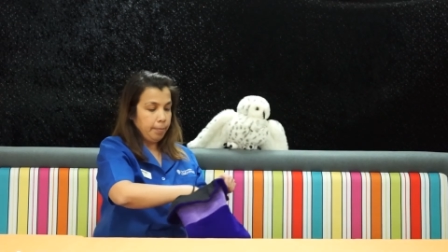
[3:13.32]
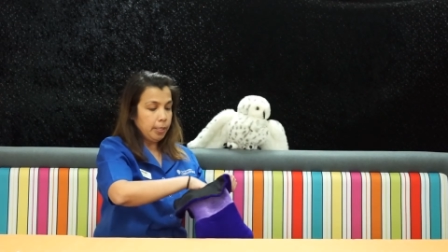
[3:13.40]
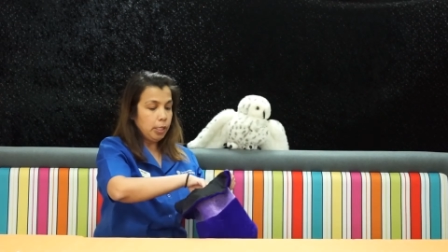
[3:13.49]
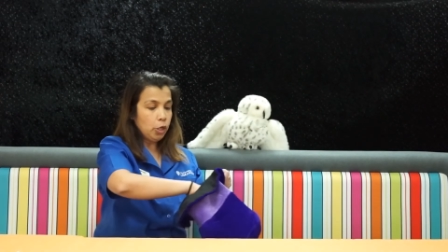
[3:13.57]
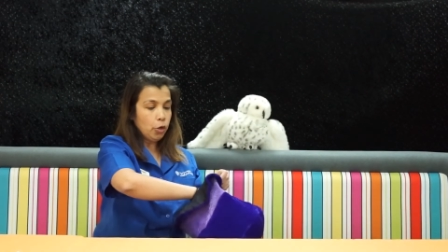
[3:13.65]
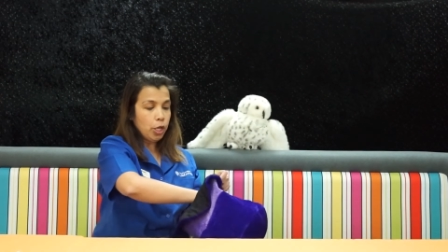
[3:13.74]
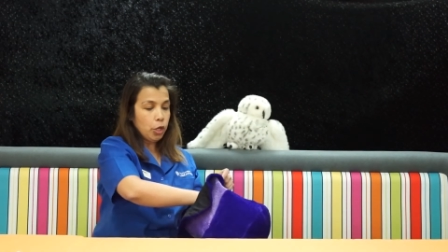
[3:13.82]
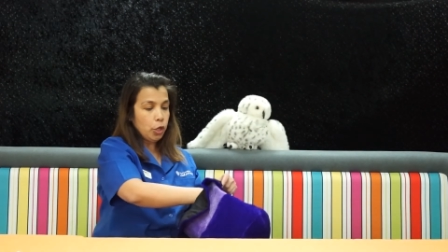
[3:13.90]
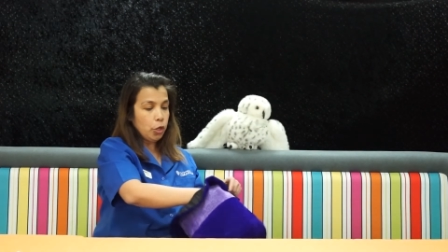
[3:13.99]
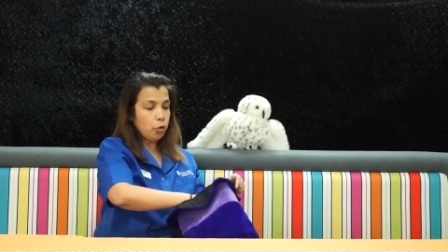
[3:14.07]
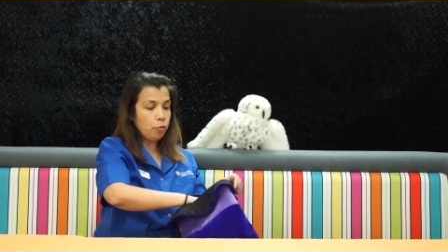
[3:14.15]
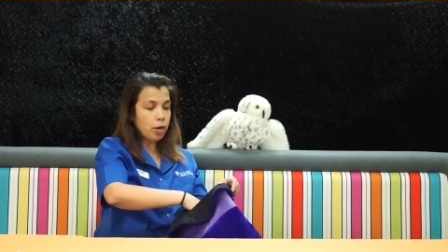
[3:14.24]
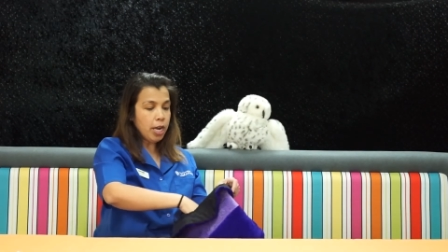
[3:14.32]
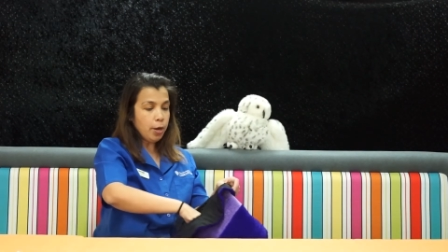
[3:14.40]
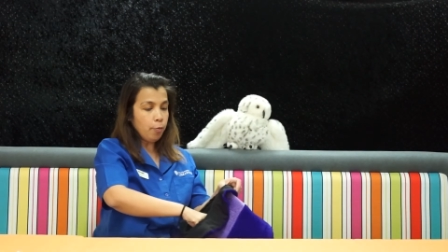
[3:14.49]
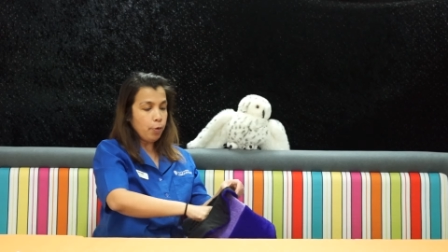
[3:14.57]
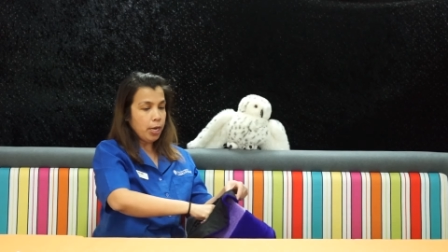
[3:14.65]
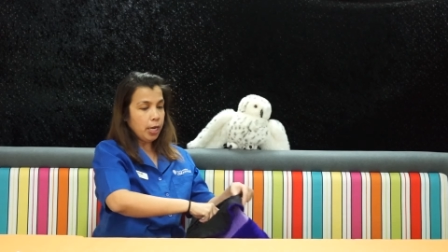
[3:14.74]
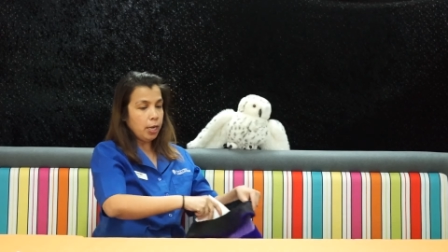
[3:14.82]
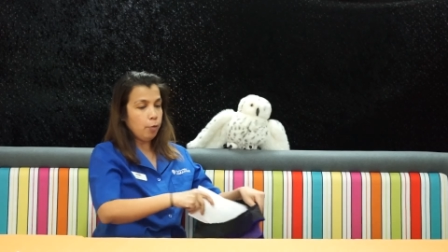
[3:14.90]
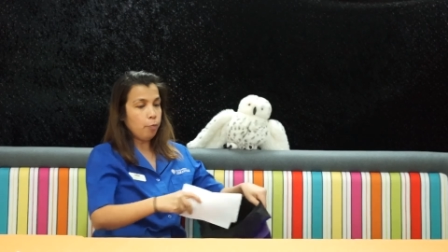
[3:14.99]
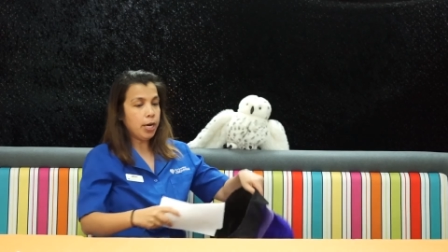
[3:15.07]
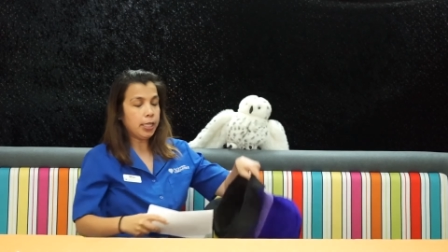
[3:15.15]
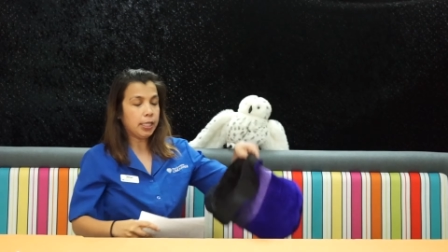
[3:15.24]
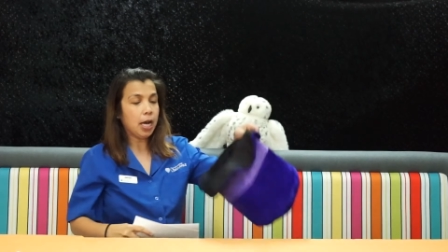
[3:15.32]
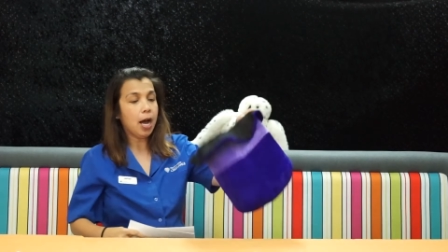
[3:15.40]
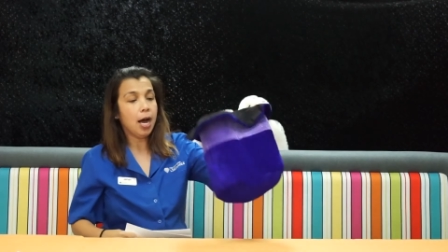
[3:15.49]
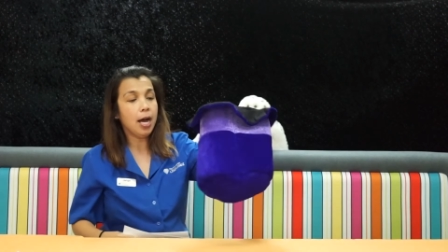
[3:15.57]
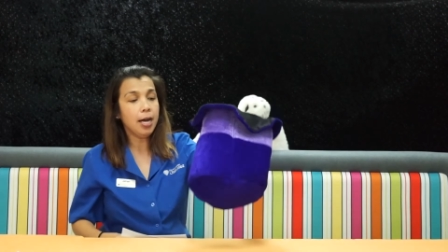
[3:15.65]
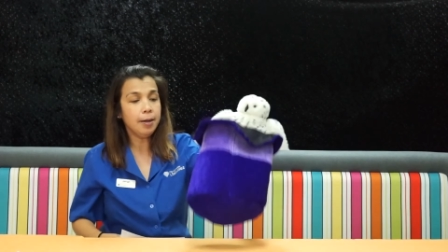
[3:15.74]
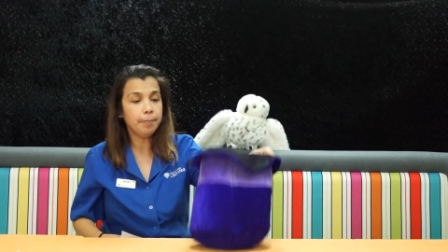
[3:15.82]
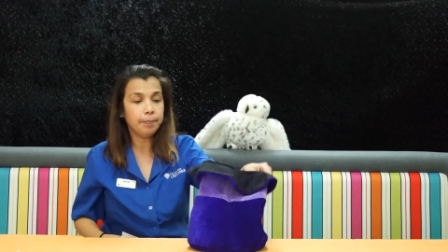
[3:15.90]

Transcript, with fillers: So the three weekly words are